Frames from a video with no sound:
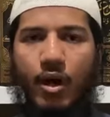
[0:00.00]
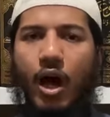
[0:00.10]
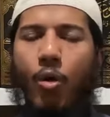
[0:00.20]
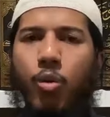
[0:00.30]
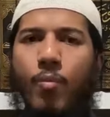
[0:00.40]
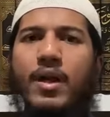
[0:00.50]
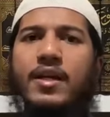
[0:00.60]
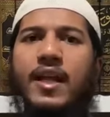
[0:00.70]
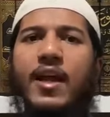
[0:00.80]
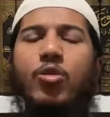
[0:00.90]
A woman
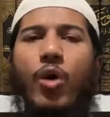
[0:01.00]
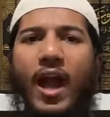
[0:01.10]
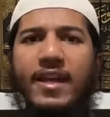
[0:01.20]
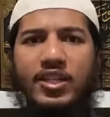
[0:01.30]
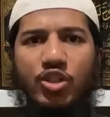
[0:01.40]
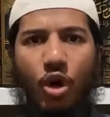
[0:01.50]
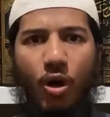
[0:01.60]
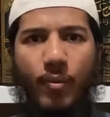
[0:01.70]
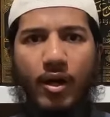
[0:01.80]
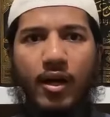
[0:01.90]
can do any
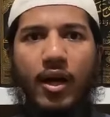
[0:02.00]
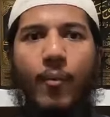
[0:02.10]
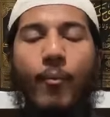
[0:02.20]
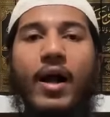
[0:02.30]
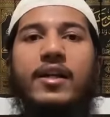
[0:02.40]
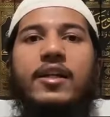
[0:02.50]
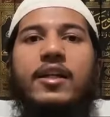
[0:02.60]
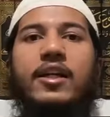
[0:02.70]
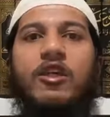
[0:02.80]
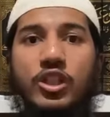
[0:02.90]
job, but
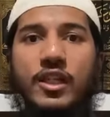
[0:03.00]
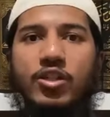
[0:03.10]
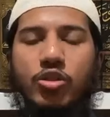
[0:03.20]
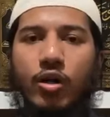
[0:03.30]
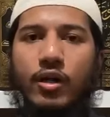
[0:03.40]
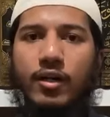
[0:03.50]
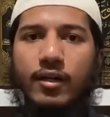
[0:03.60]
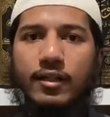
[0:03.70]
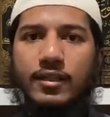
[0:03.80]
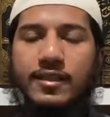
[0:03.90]
she should
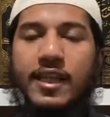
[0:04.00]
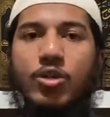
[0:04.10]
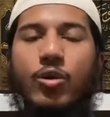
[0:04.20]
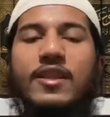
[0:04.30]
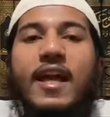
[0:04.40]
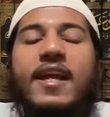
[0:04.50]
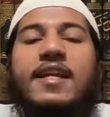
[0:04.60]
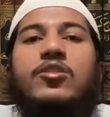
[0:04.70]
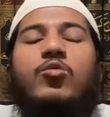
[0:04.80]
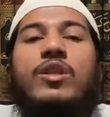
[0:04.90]
see to it that
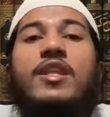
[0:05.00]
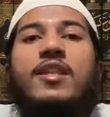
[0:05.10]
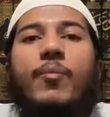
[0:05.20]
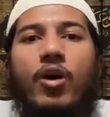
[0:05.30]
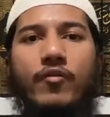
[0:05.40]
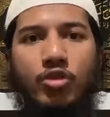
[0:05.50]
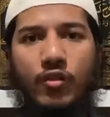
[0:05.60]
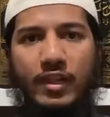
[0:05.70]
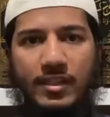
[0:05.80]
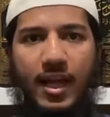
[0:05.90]
it is within the
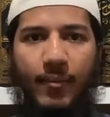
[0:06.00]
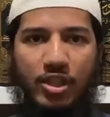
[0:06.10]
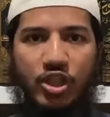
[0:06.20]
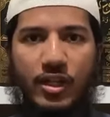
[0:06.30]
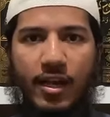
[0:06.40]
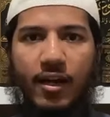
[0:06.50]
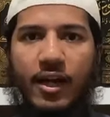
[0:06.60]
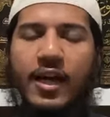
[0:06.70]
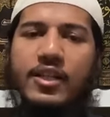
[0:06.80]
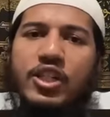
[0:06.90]
purviews of the Islamic Sharia.
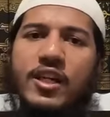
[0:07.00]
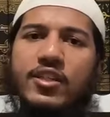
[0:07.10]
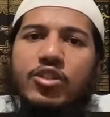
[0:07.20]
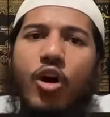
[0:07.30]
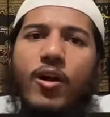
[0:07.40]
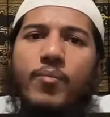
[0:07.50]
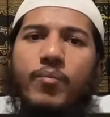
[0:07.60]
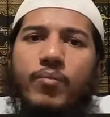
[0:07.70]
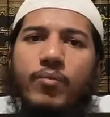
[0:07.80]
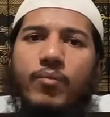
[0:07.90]
She does
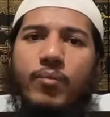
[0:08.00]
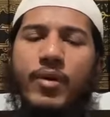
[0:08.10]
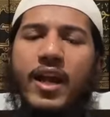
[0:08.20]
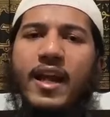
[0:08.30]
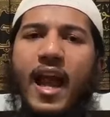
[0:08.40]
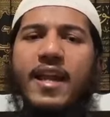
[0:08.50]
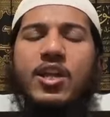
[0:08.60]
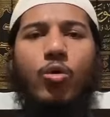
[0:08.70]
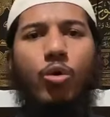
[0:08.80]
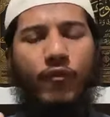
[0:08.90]
not break
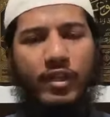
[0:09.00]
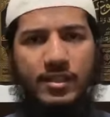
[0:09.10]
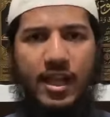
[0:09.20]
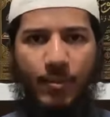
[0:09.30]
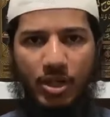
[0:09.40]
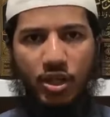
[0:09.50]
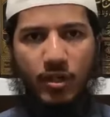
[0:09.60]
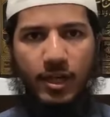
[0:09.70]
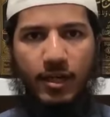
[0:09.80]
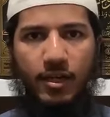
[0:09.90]
any rule of the Islamic
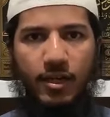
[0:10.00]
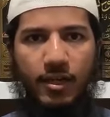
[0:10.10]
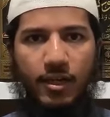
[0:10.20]
Sharia.